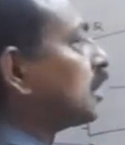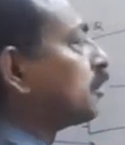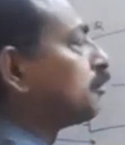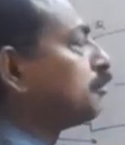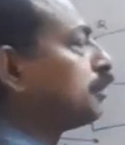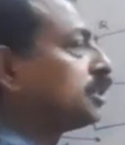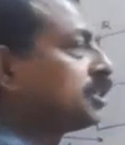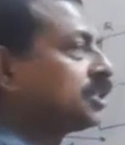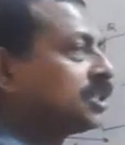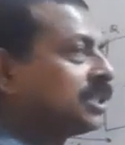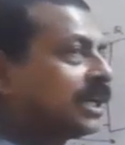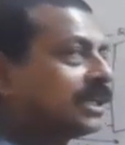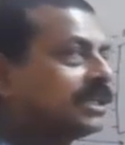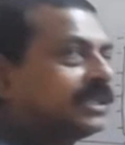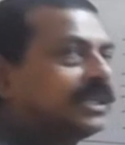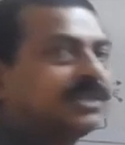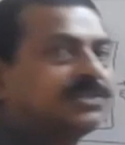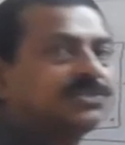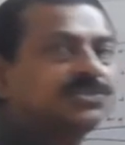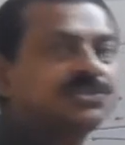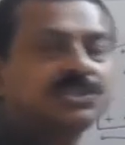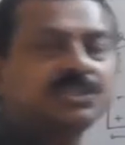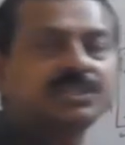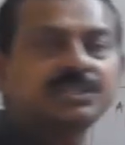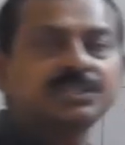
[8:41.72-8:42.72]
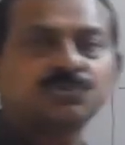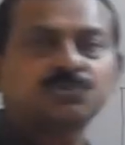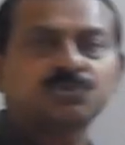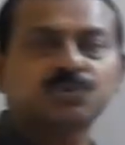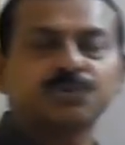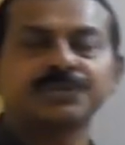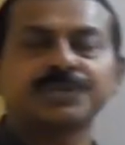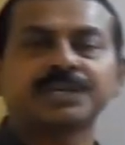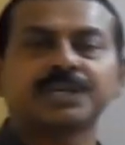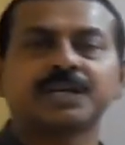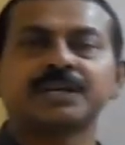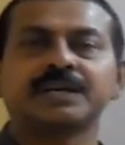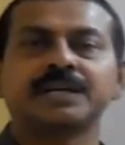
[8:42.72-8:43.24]
the surface charge density,
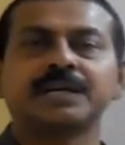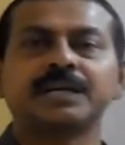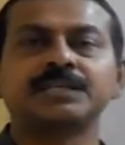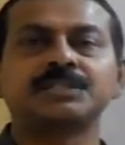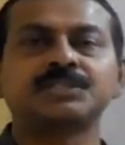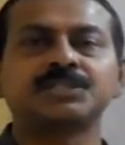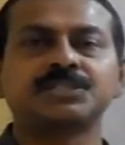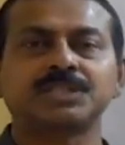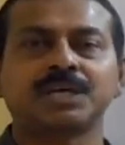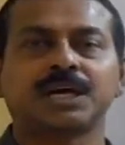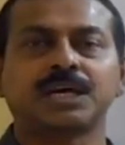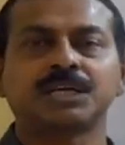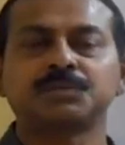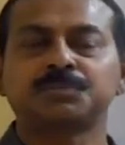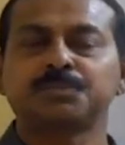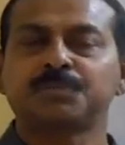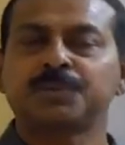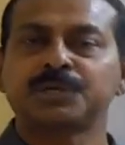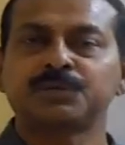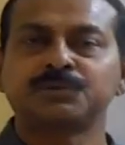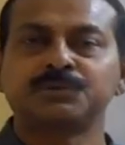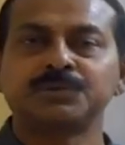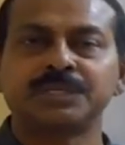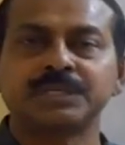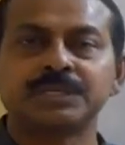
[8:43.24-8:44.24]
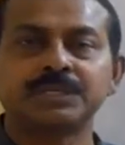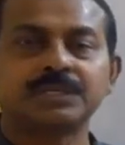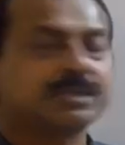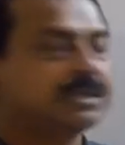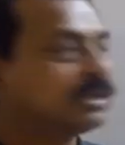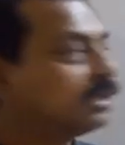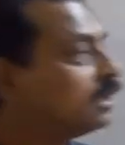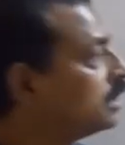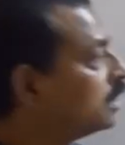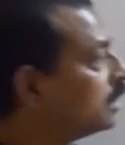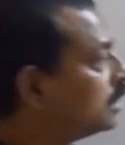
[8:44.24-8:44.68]
so we can write charge per unit